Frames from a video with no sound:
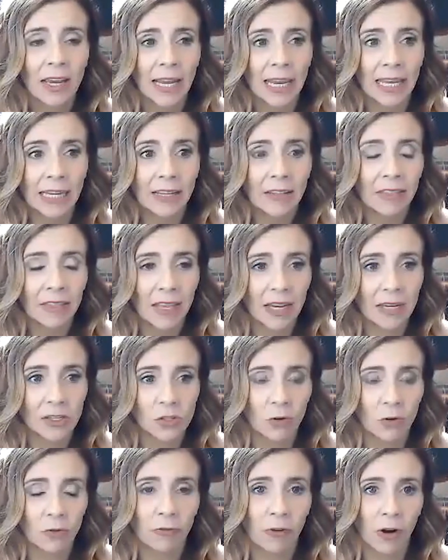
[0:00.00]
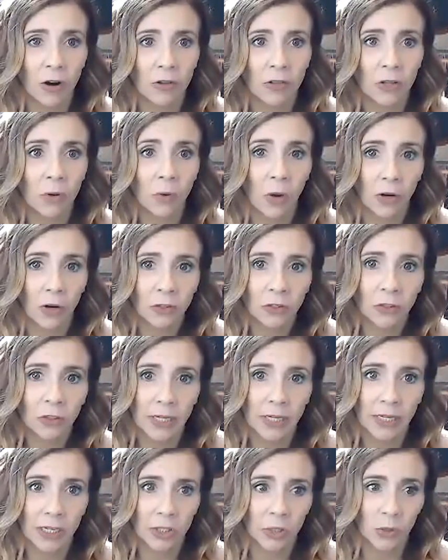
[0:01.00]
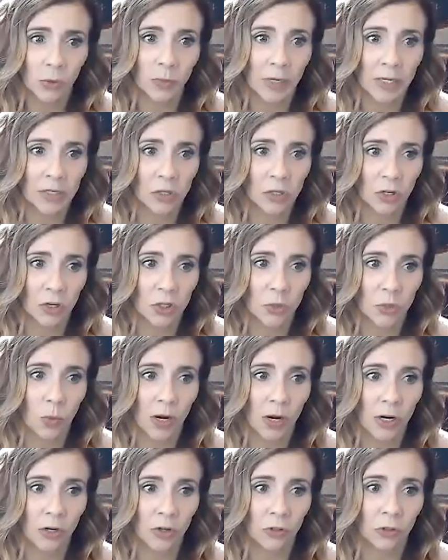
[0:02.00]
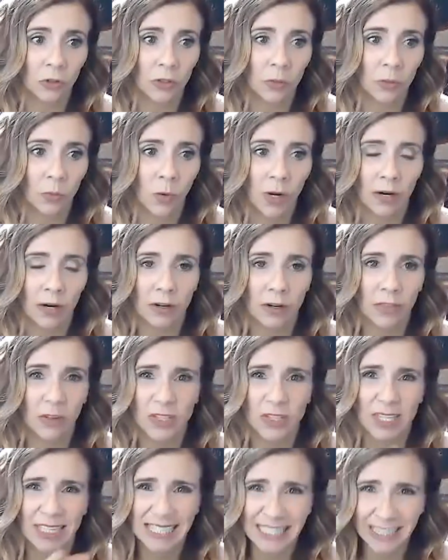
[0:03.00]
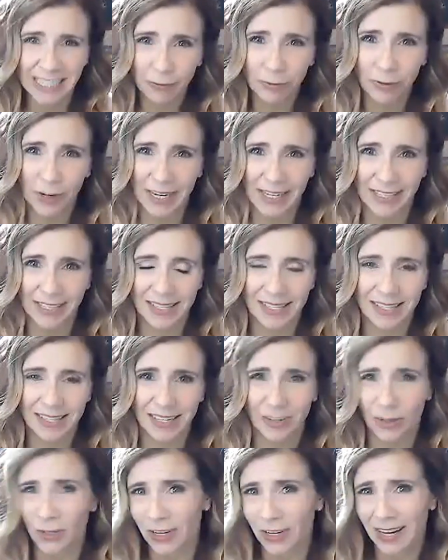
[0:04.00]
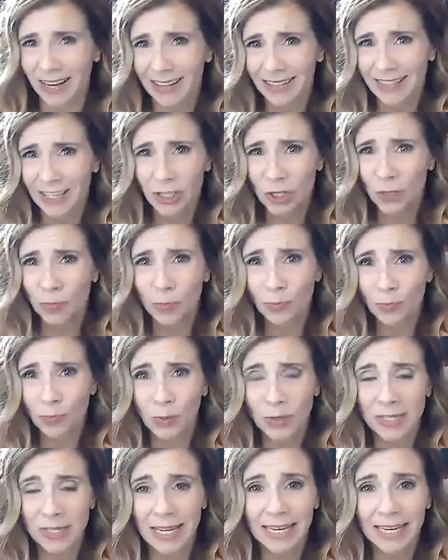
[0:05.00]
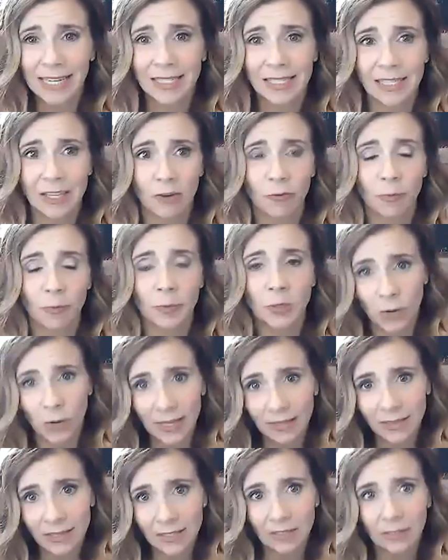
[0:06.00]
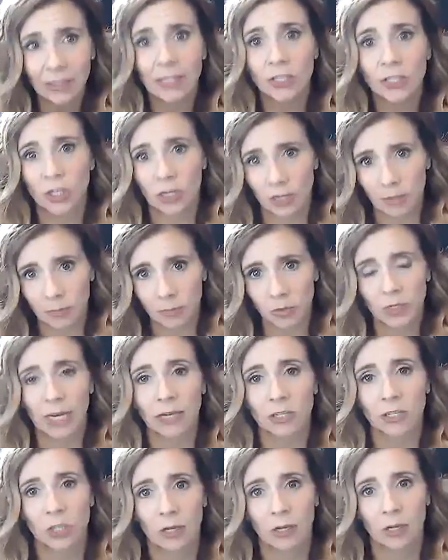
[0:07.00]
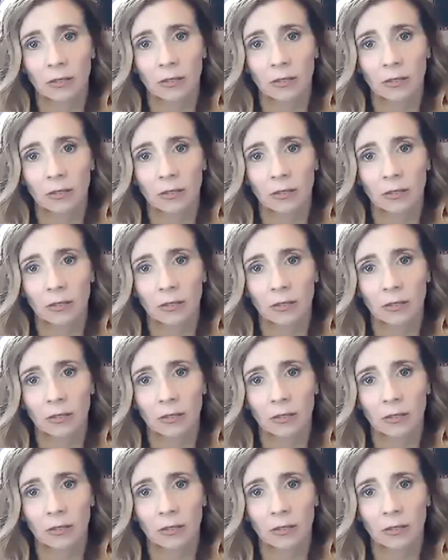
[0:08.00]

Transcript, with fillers: anything so far that you are learning in your research where you're where there's a difference or that's presenting itself between the deletion and the mutation?